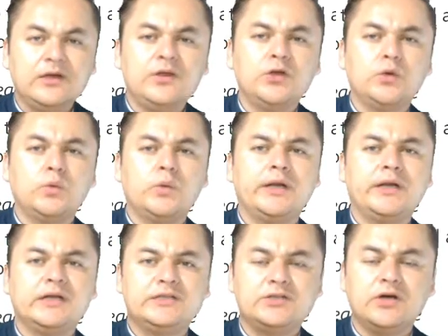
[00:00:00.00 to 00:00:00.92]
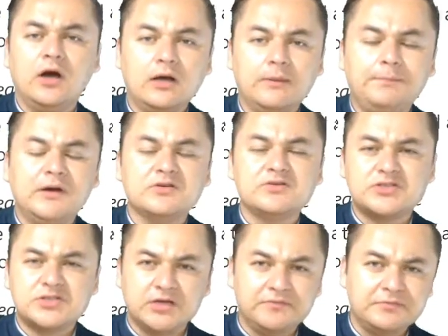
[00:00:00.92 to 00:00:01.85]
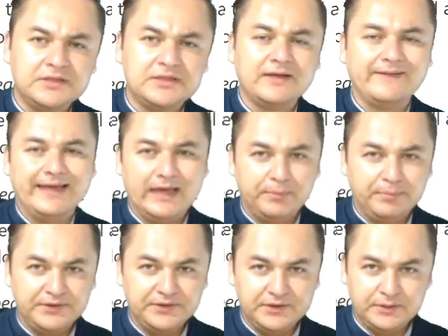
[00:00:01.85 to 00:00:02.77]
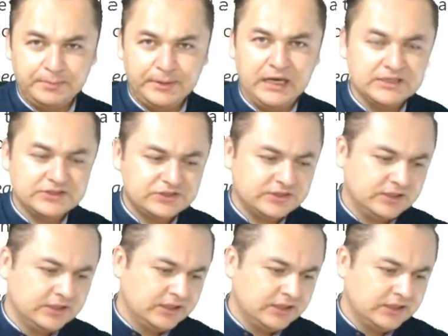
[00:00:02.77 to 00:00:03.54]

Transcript: You want to talk about something that happened in the past.